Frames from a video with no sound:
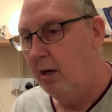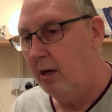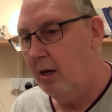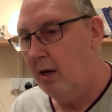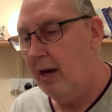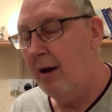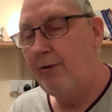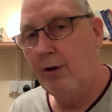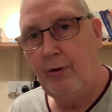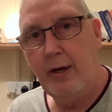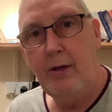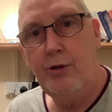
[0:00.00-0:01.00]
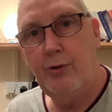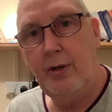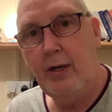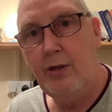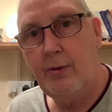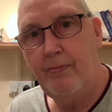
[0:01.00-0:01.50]
evergreen
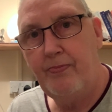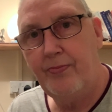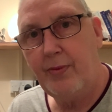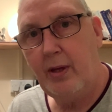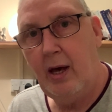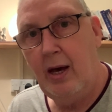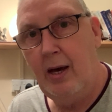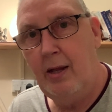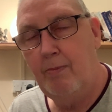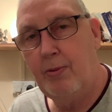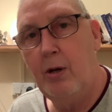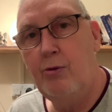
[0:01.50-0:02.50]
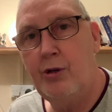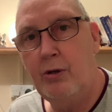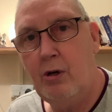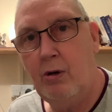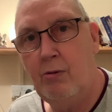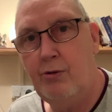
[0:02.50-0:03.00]
trees, and pros and
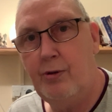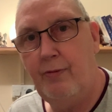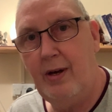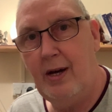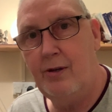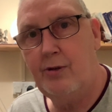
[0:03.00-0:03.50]
cons of that.